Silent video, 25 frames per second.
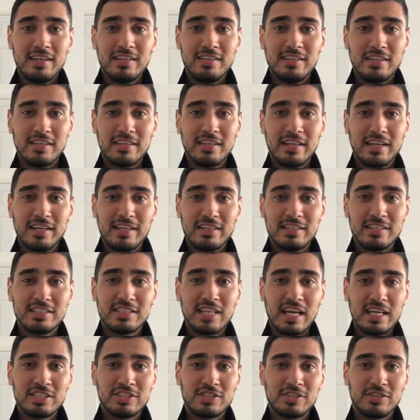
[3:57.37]
Nothing
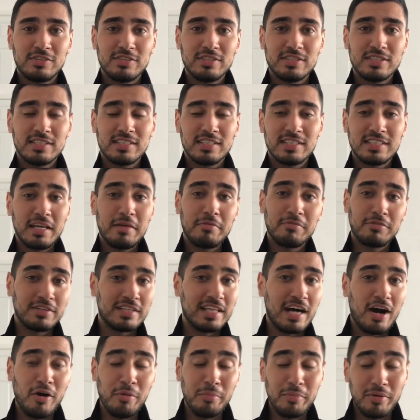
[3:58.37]
disastrous. Same for
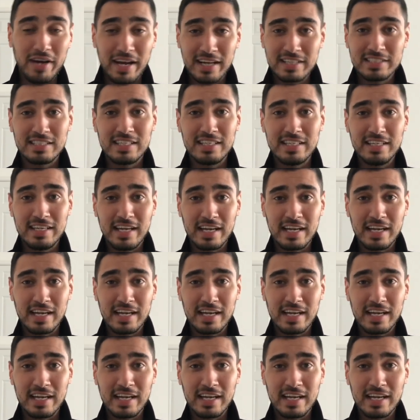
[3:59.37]
Dalbert. Actually, he